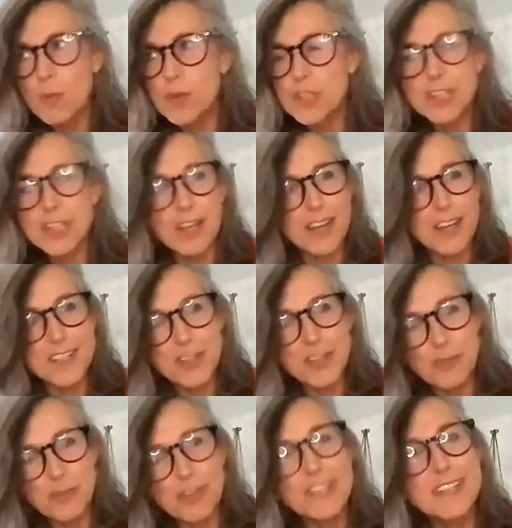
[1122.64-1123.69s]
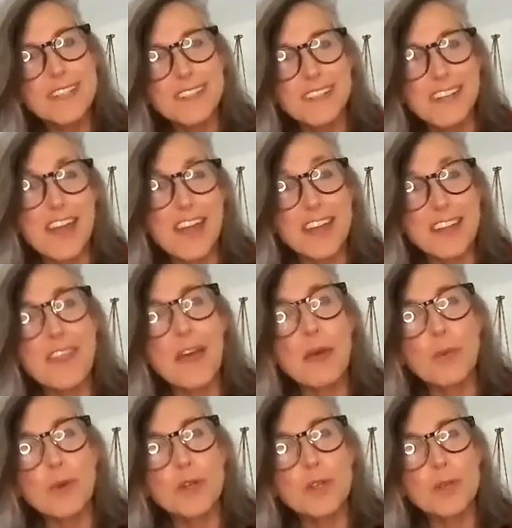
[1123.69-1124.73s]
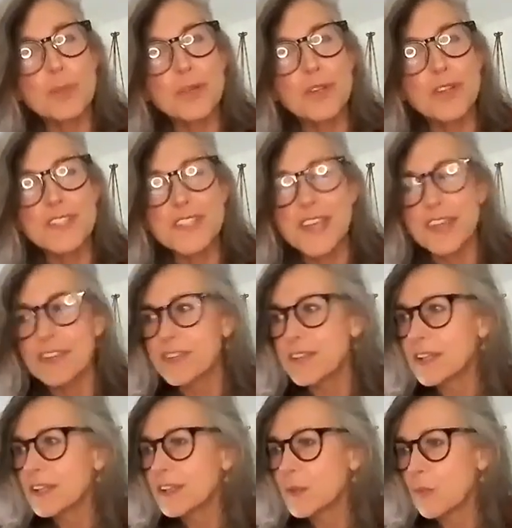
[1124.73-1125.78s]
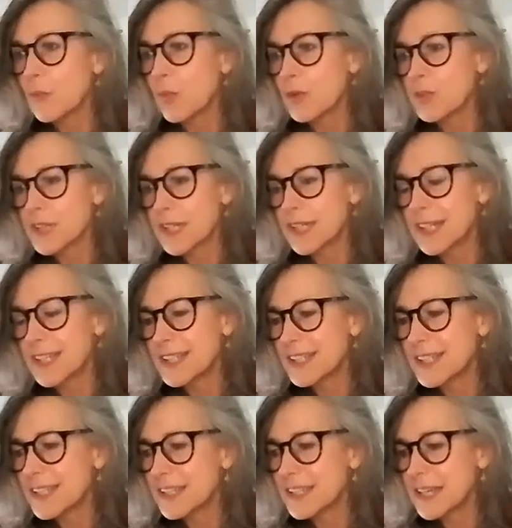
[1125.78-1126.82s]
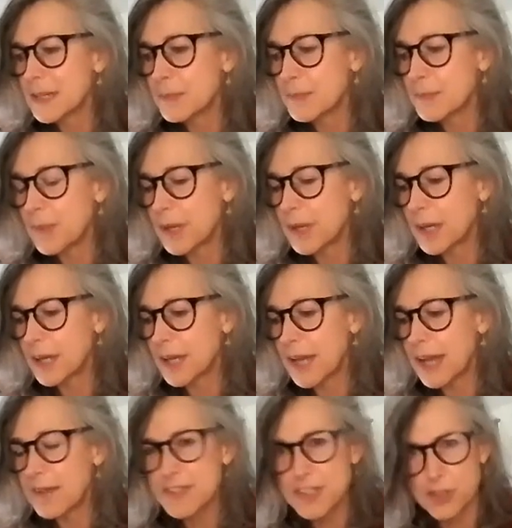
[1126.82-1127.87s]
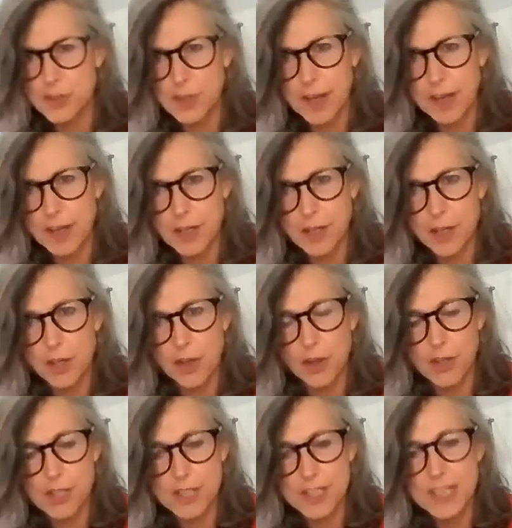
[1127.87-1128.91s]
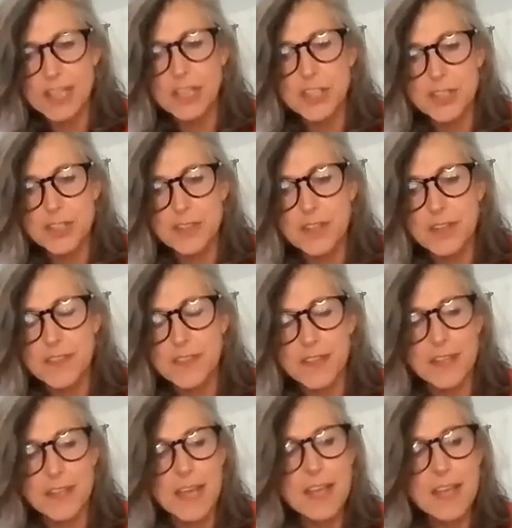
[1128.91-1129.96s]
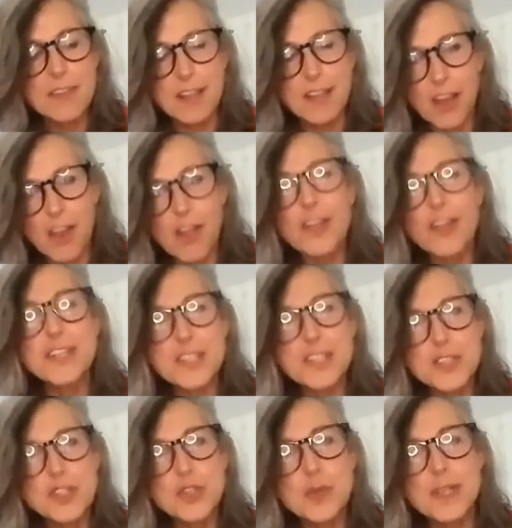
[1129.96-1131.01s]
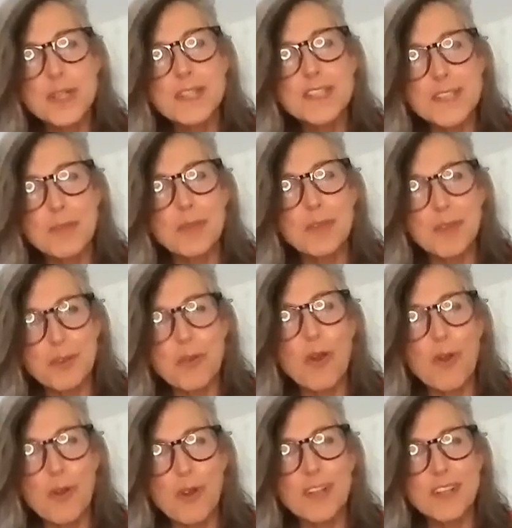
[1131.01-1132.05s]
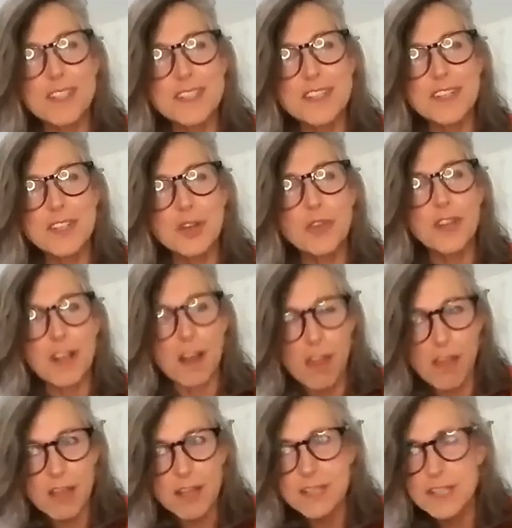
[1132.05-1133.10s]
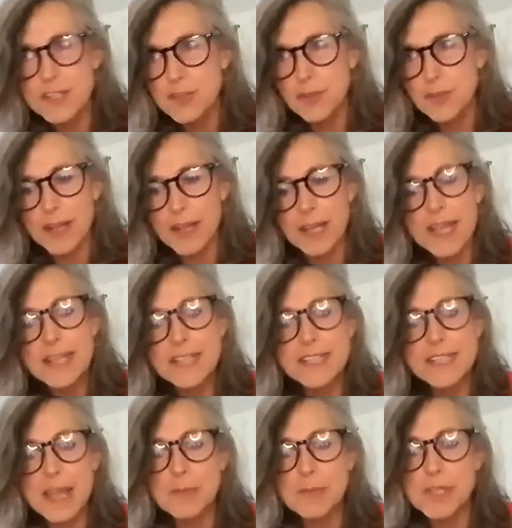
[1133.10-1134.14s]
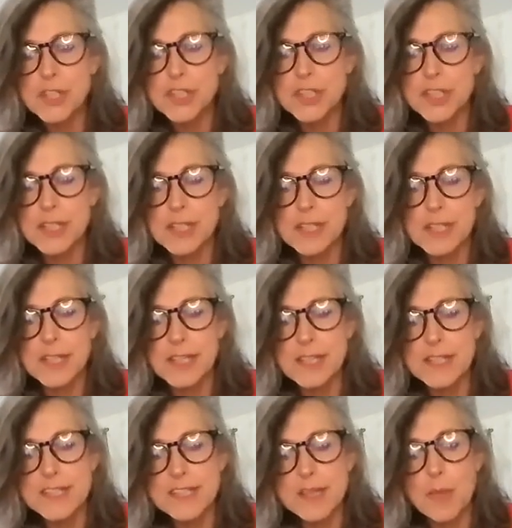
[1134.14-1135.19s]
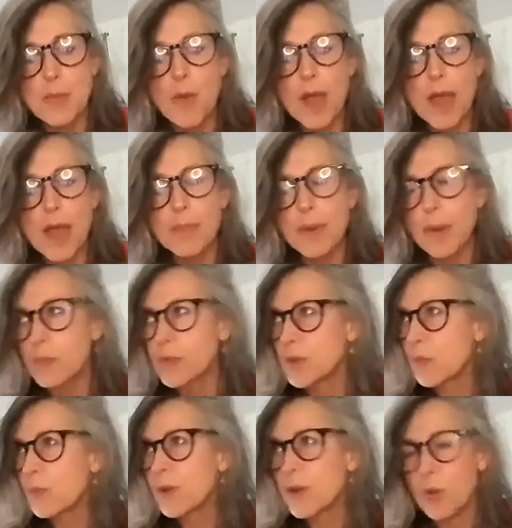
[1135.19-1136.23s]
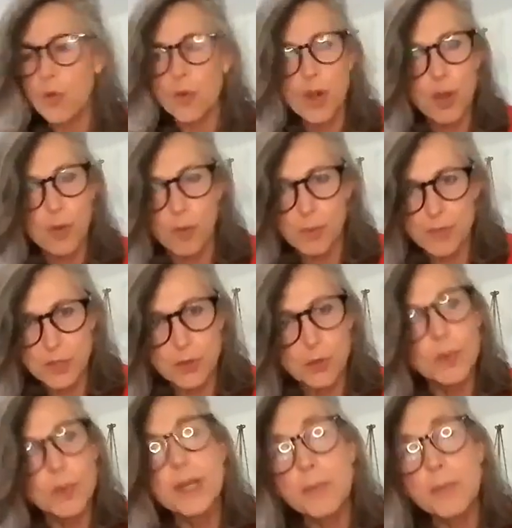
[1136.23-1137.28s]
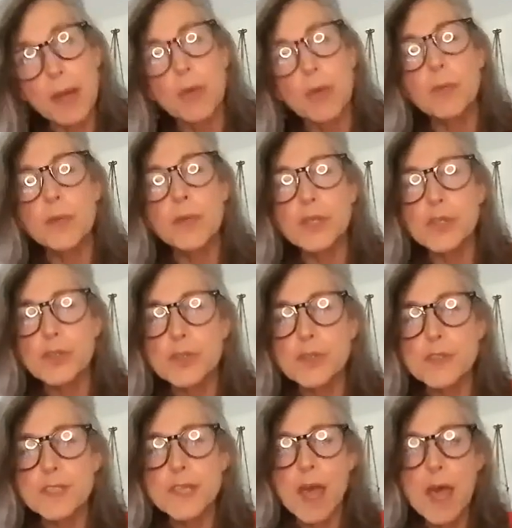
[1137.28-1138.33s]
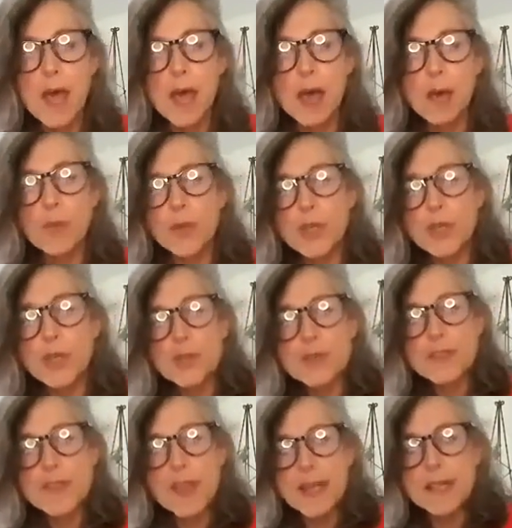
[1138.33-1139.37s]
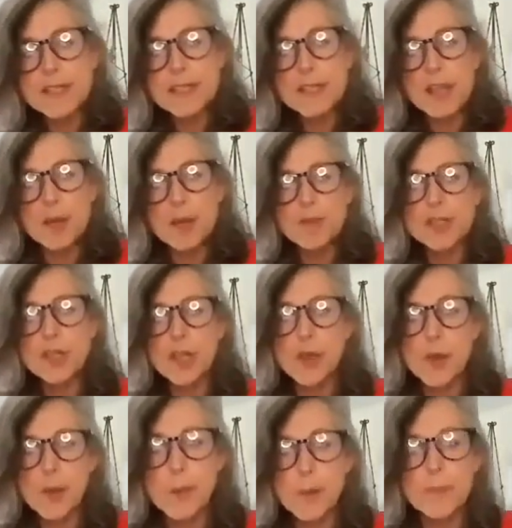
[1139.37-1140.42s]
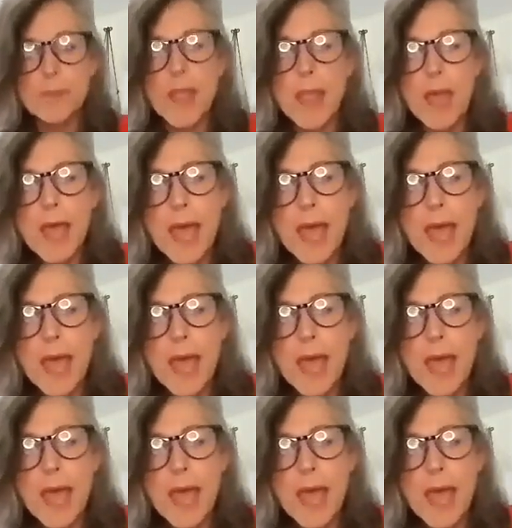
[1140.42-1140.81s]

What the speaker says: which I don't really like that word, because I think that what it has sort of like a connotation that the client is doing something wrong, is, you know, the client is sort of like damaged in some way. But, you know, we all know what we're talking about when we use that term.